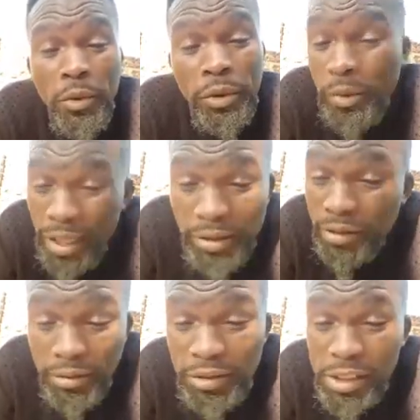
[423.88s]
We went
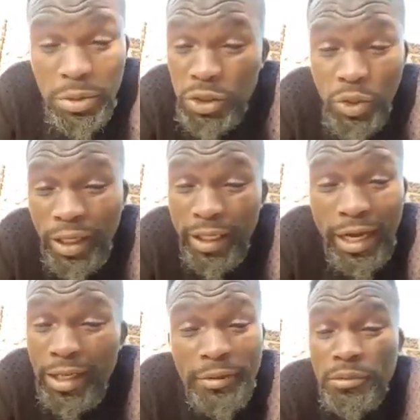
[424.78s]
through this with
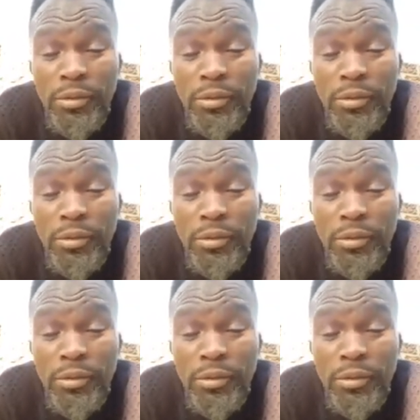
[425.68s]
Tsvangirai.